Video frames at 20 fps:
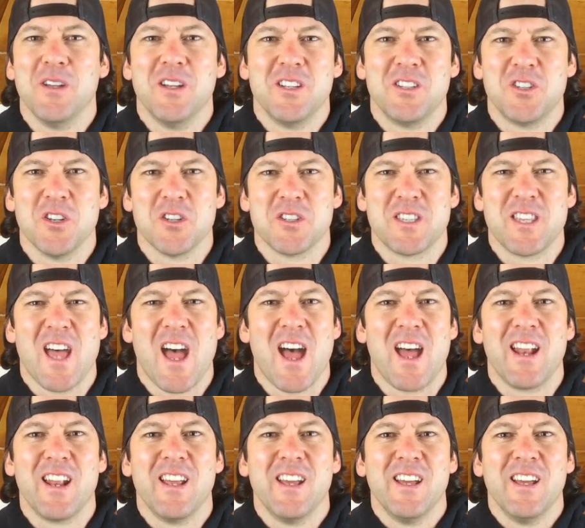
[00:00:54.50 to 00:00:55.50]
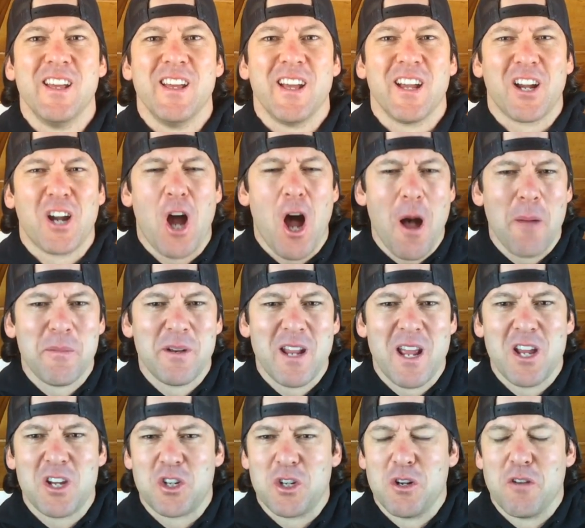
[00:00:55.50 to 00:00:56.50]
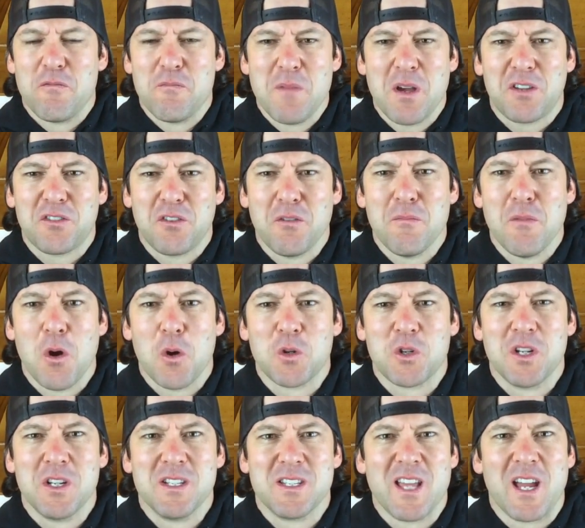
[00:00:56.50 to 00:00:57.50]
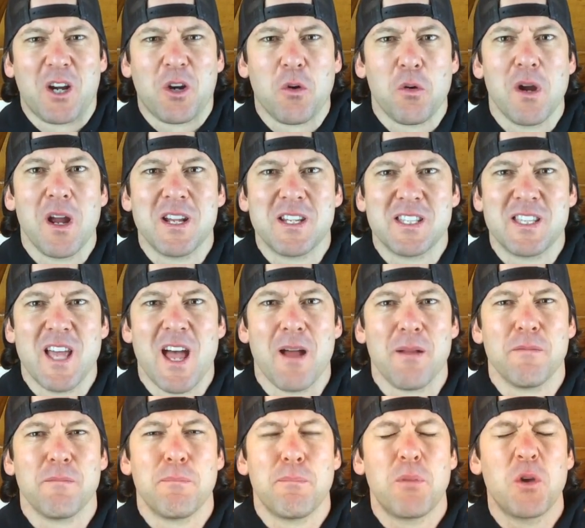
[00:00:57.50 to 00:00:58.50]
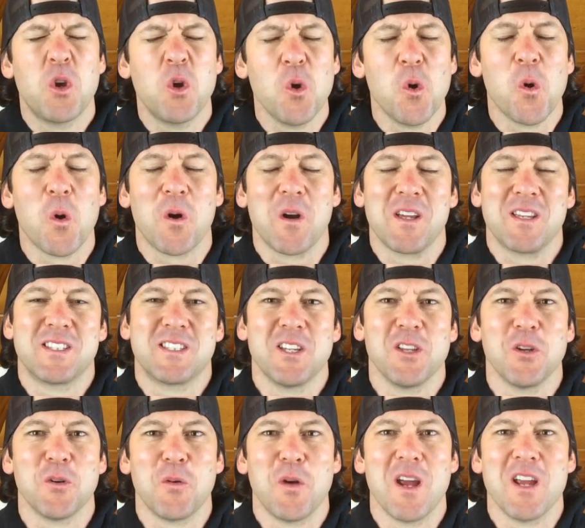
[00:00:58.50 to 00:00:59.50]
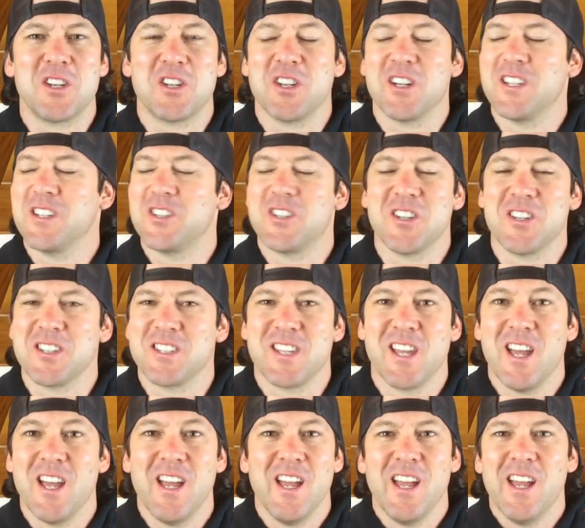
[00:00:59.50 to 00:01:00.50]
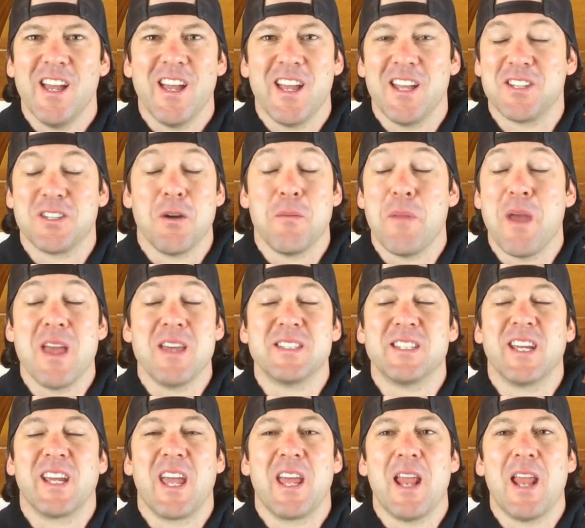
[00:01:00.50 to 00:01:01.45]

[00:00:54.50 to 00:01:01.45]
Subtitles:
Just that combination of mixed emotions that creates that pure exhilaration is just, it's amazing.